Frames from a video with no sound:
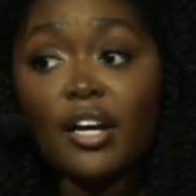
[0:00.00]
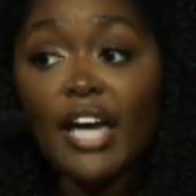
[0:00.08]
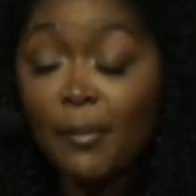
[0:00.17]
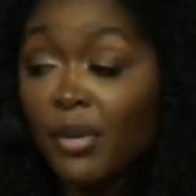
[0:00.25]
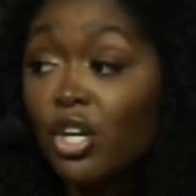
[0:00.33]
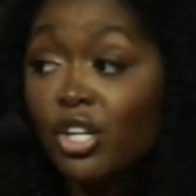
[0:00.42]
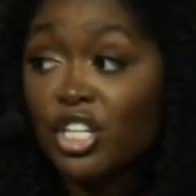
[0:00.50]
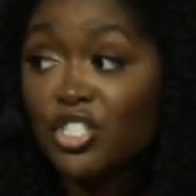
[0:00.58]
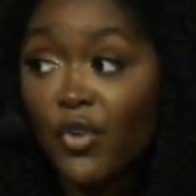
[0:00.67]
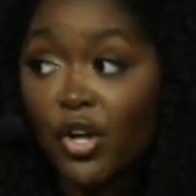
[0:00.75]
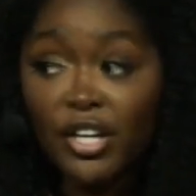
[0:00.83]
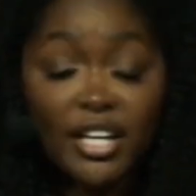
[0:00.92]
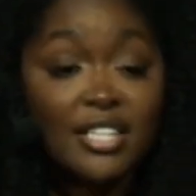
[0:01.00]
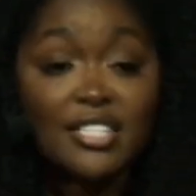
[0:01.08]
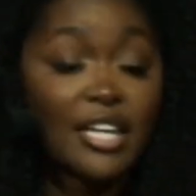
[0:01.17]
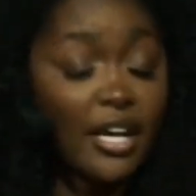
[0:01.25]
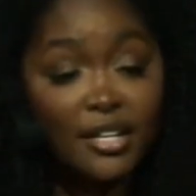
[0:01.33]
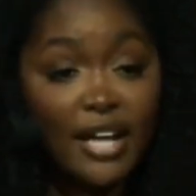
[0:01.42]
chemical
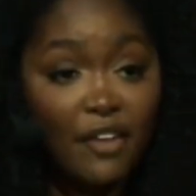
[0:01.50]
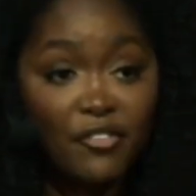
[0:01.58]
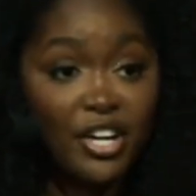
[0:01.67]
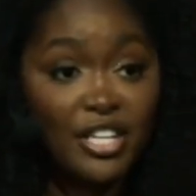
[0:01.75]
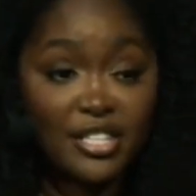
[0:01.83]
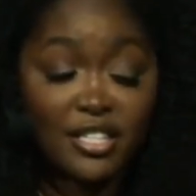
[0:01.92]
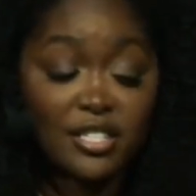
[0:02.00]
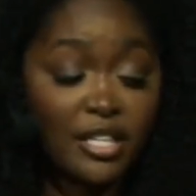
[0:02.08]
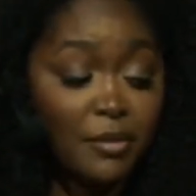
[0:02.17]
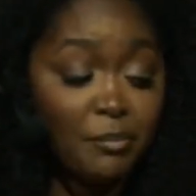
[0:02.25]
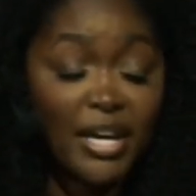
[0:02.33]
exfoliants that ever existed.